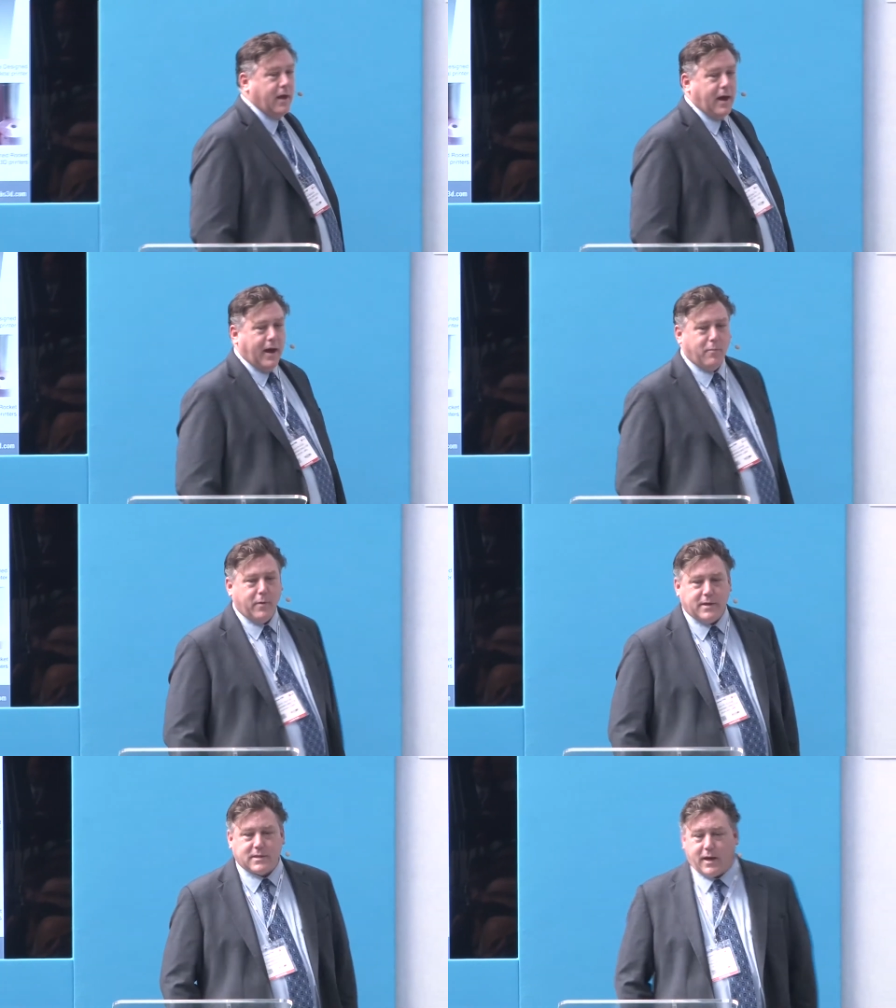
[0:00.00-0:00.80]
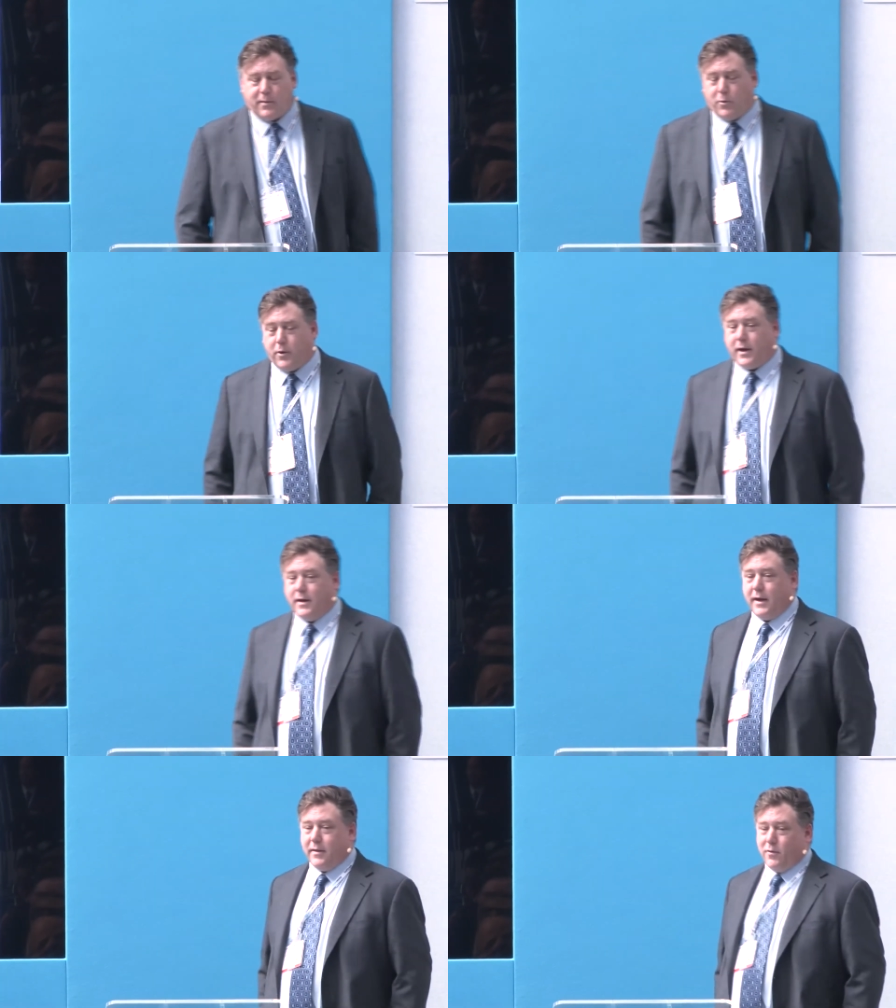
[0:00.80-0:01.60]
and we started working
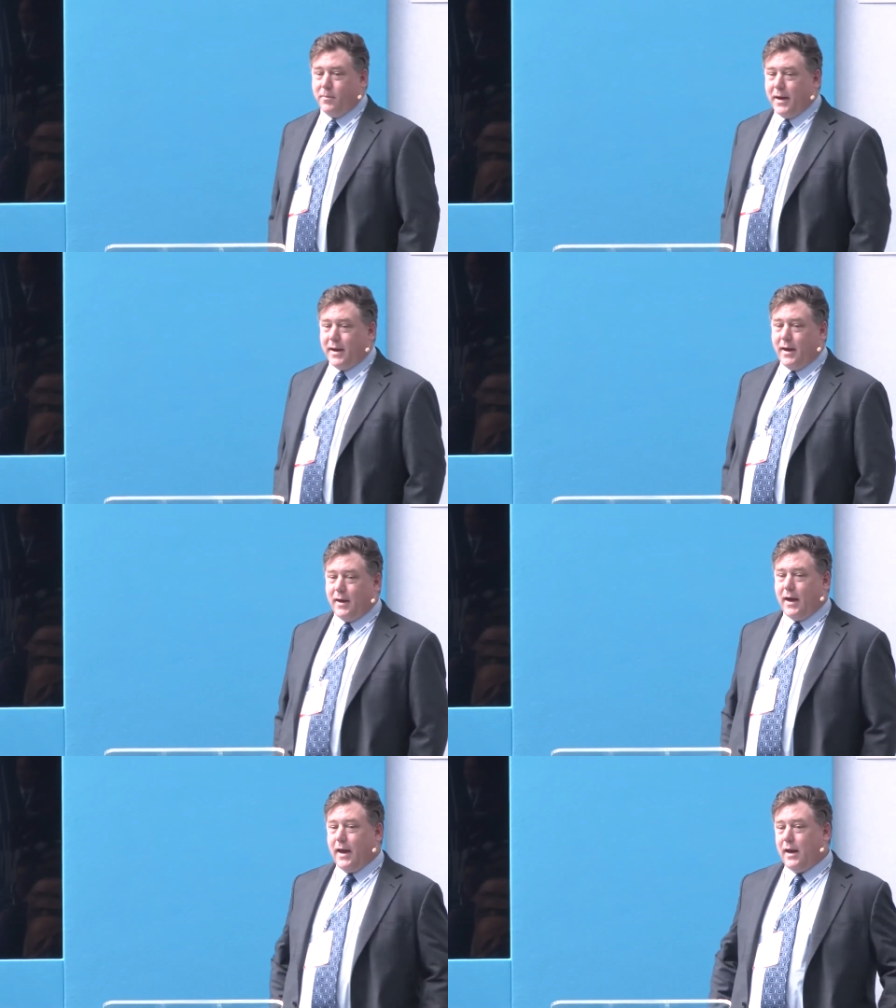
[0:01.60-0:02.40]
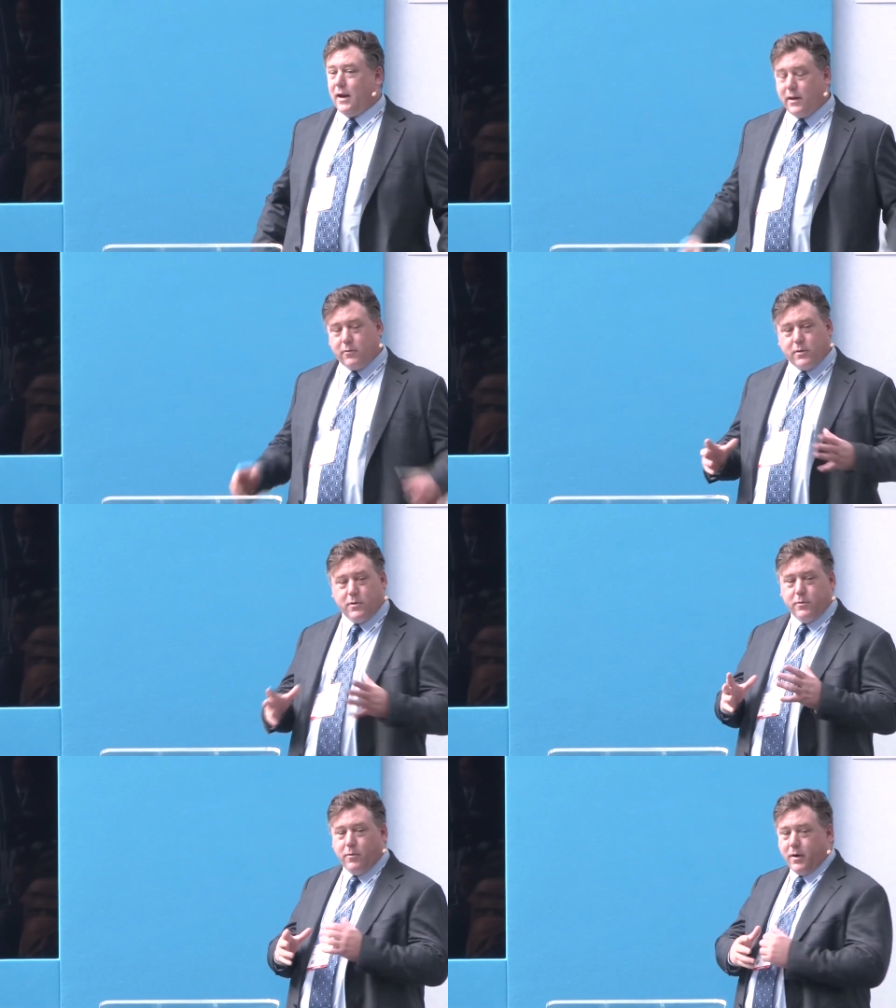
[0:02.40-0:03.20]
together on making a
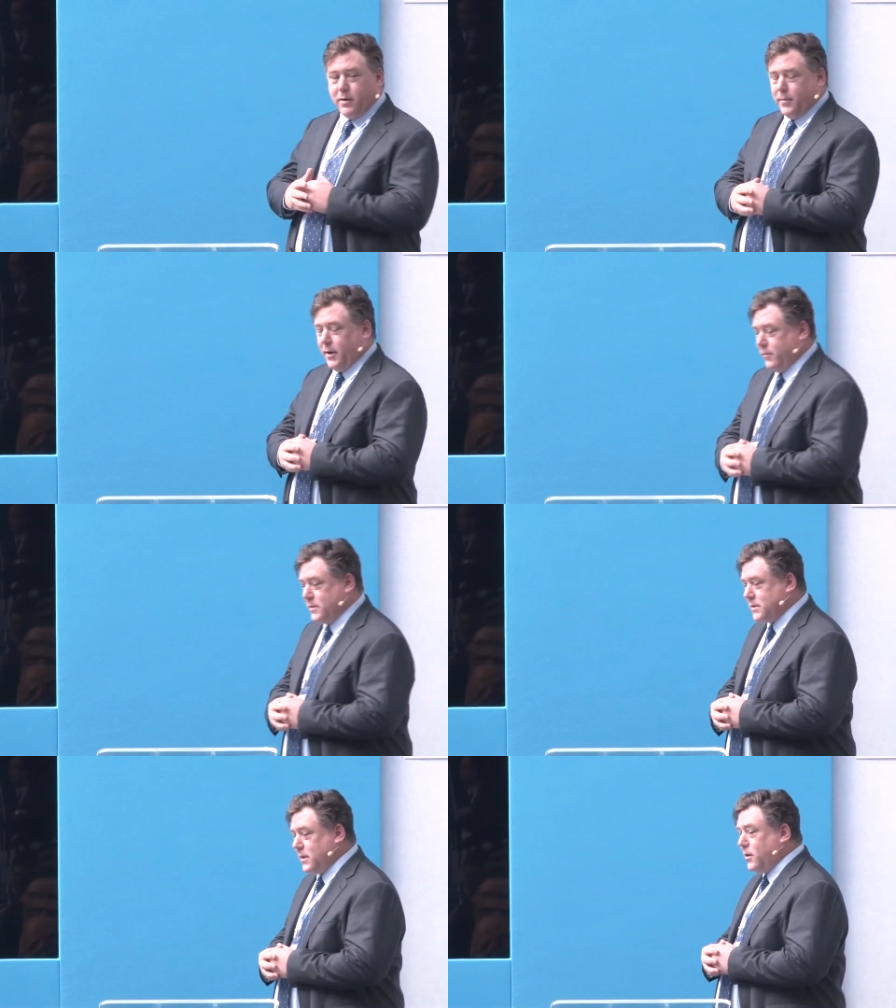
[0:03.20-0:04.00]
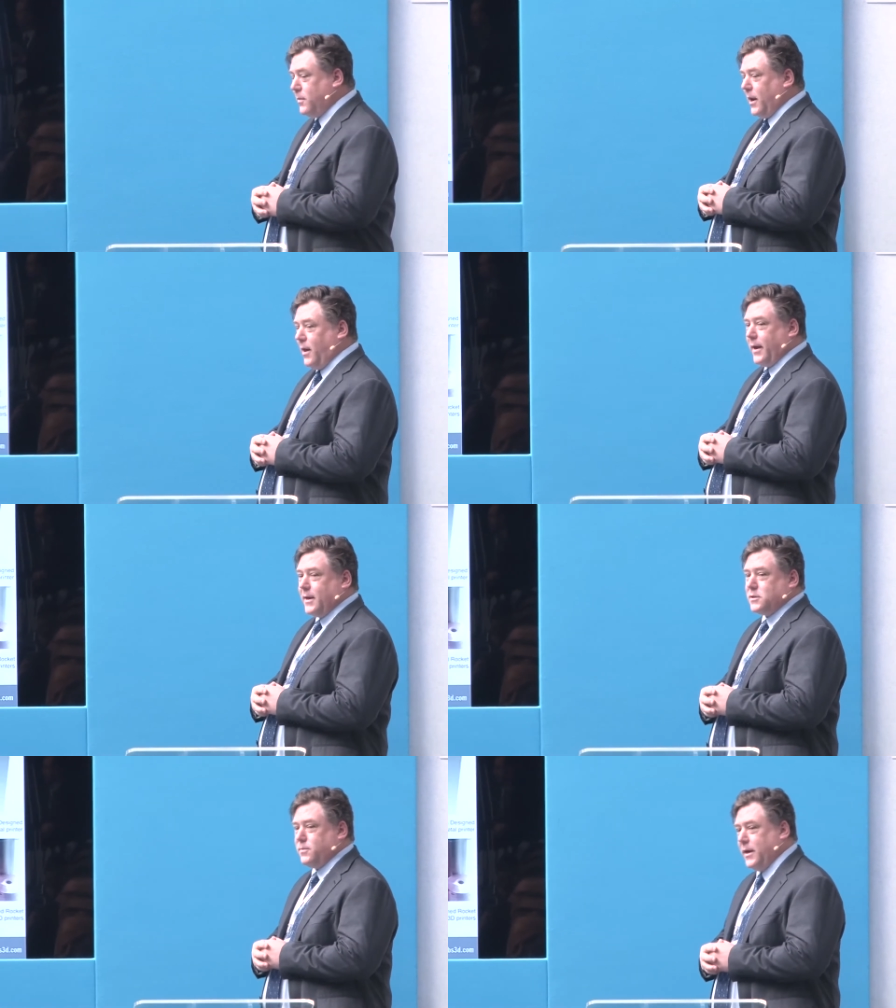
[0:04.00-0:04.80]
liquid-cooled rocket motor, which is a little bit like
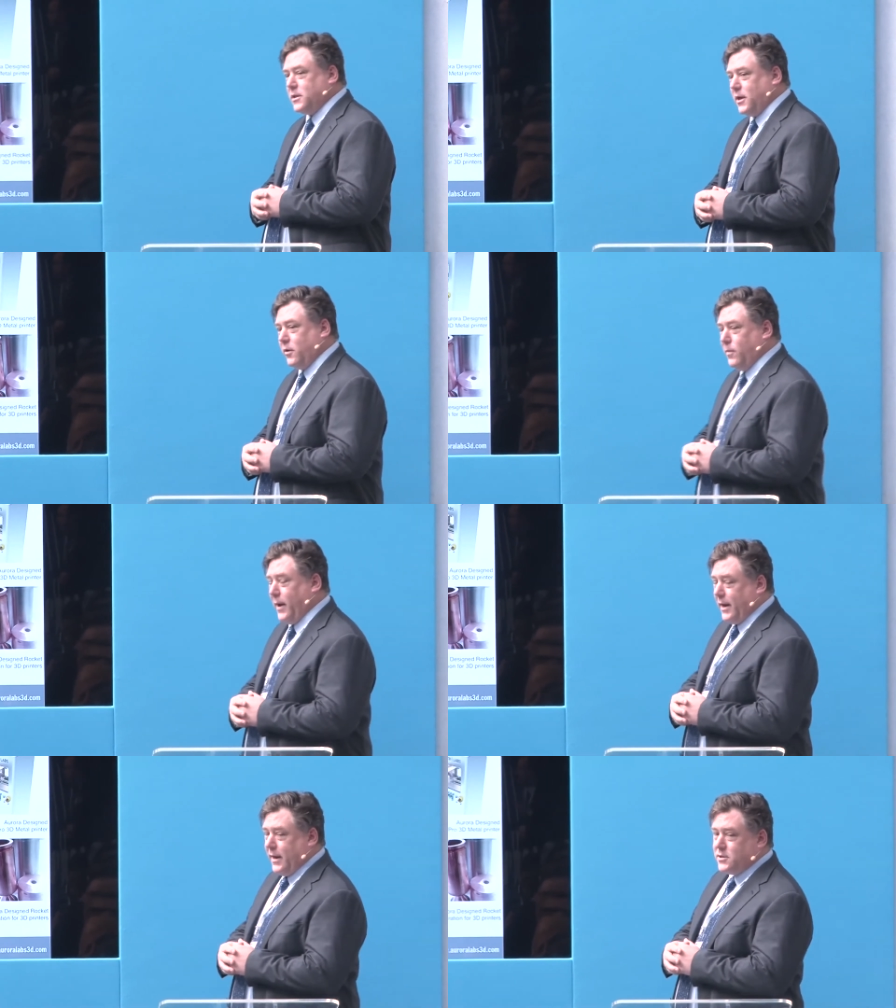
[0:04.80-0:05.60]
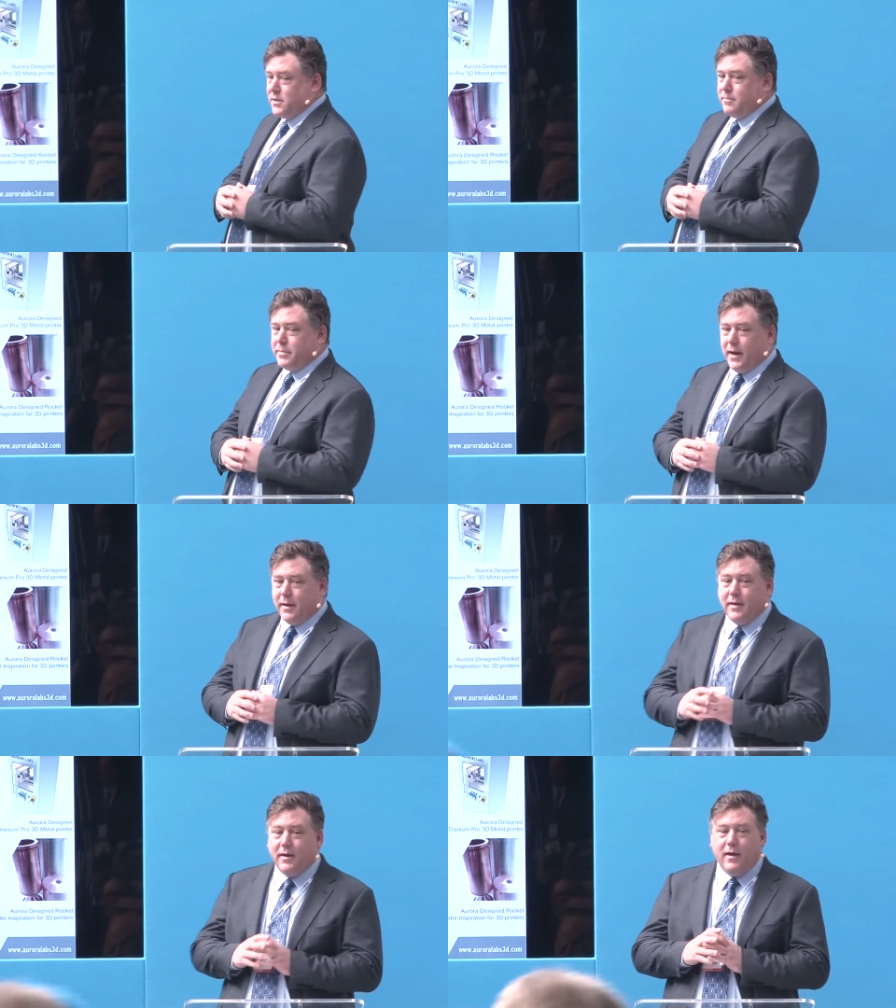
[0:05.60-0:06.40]
a space shuttle main engine,
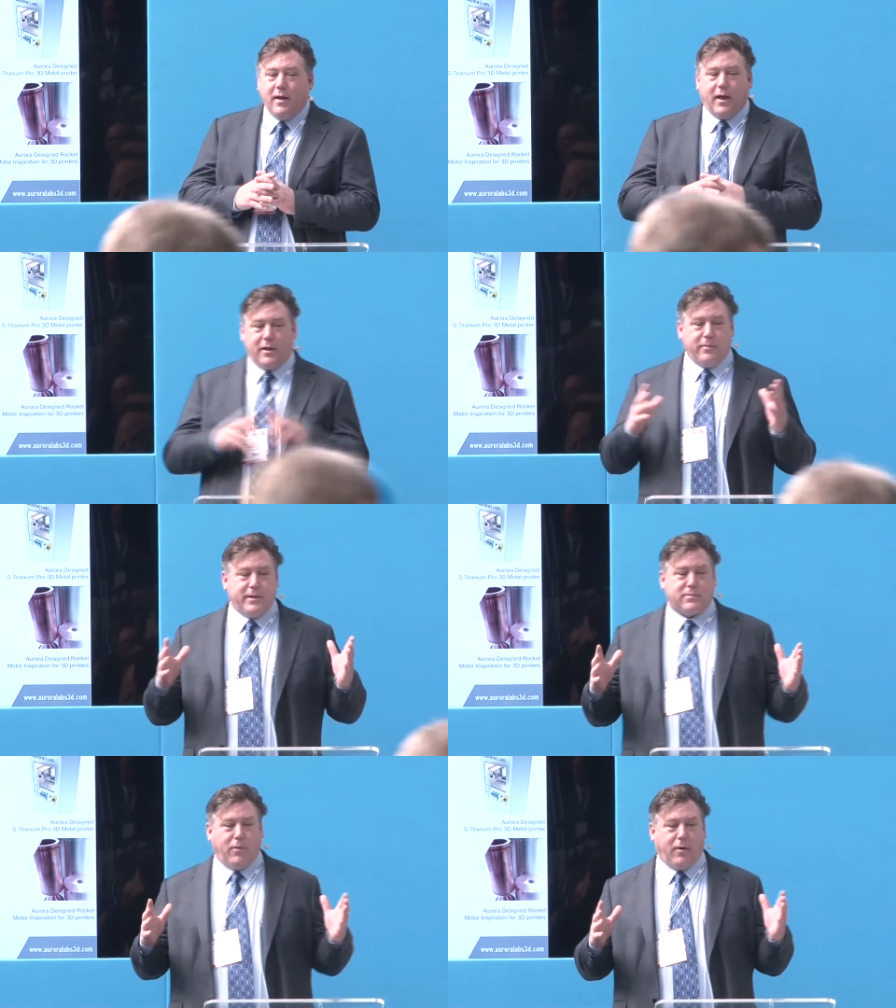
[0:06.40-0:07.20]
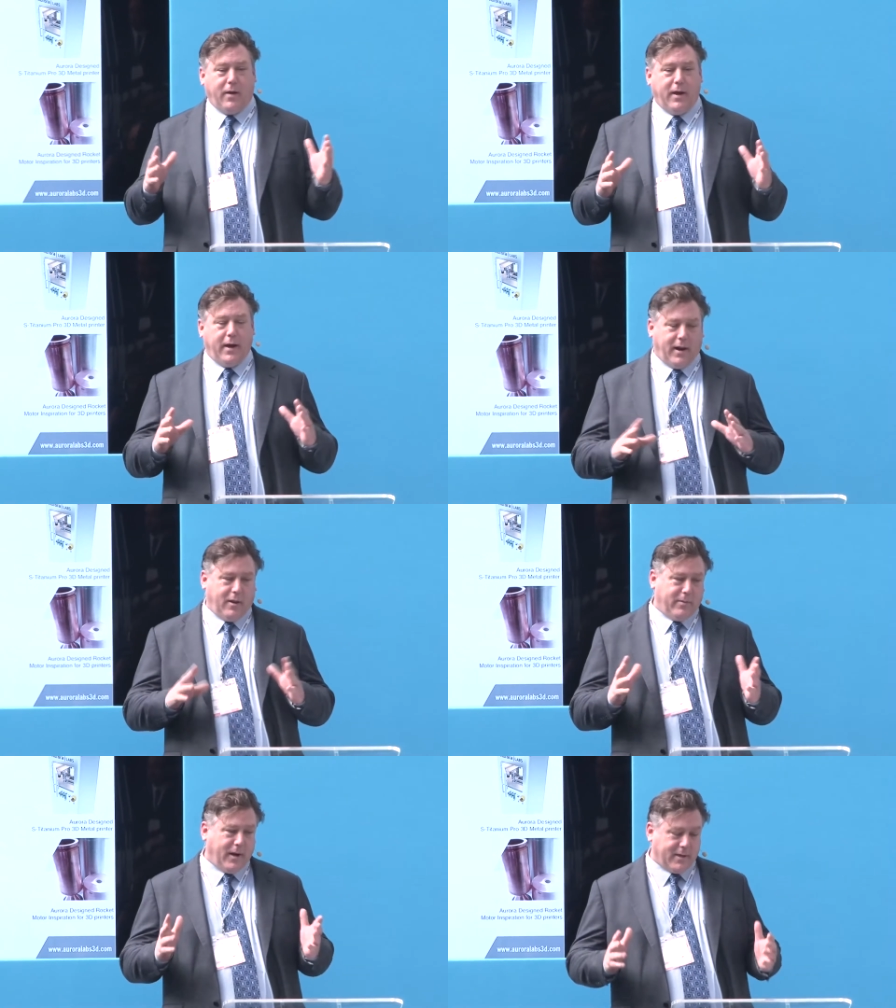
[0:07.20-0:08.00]
but a little bit smaller and a
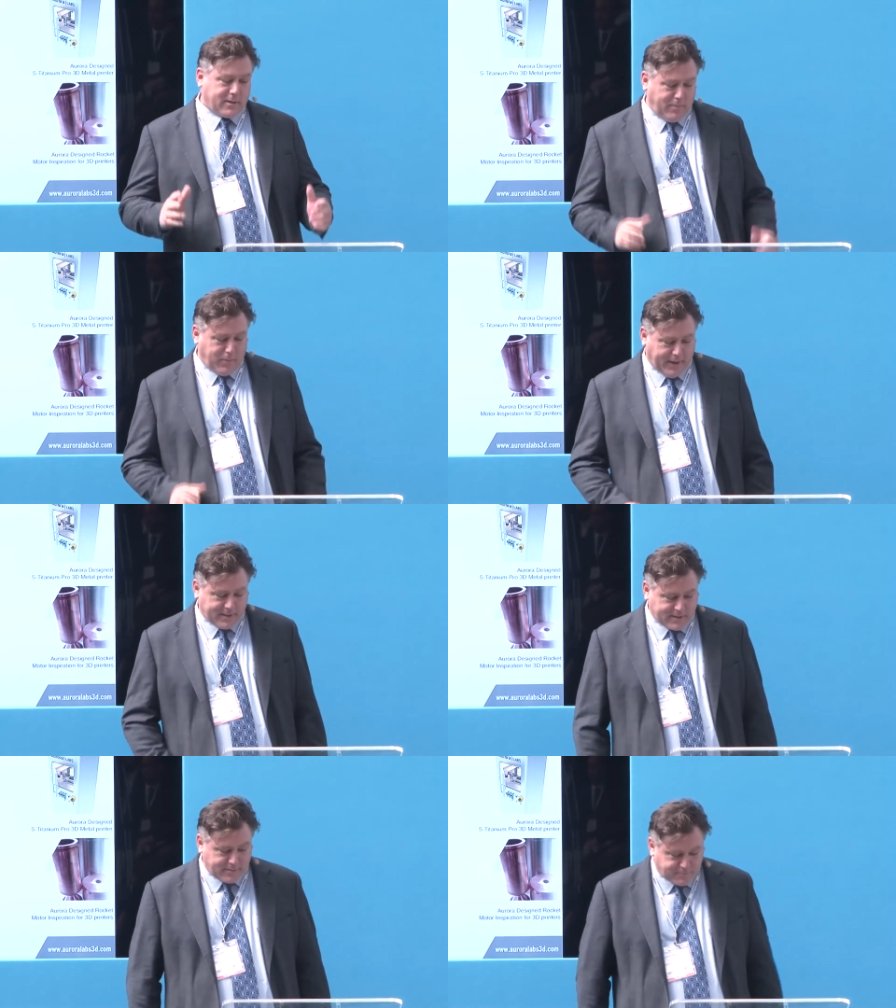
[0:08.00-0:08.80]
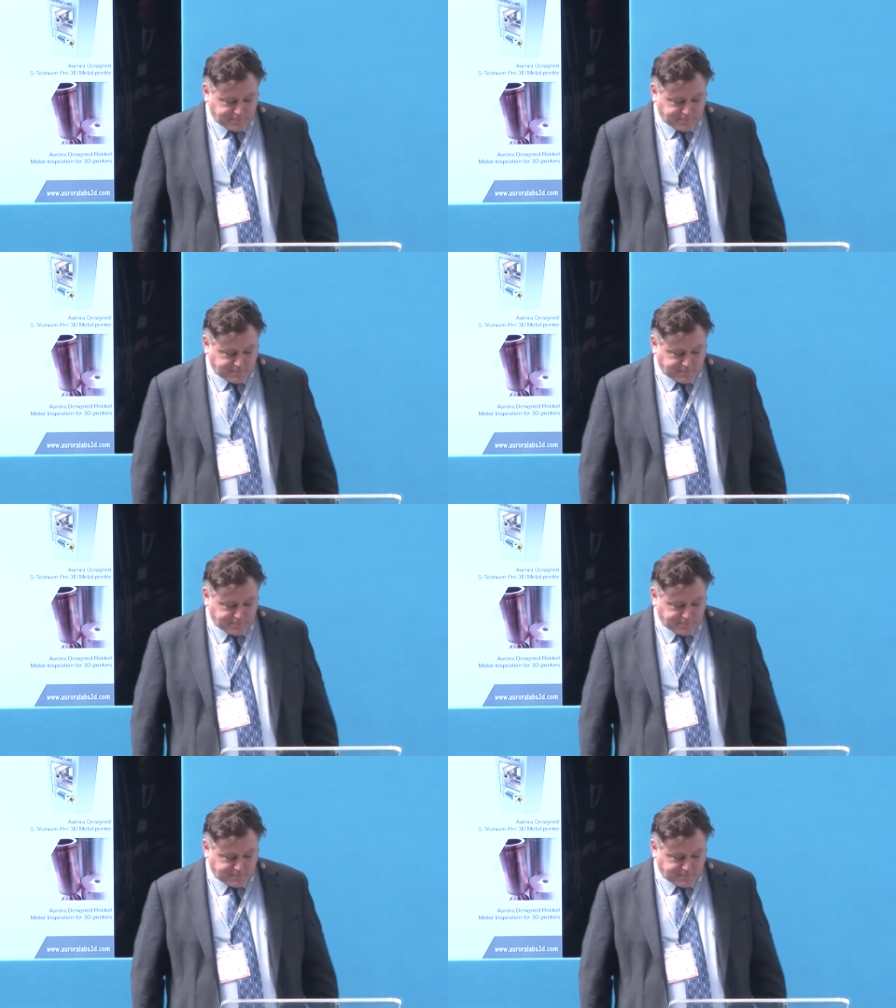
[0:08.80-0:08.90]
little bit less complex.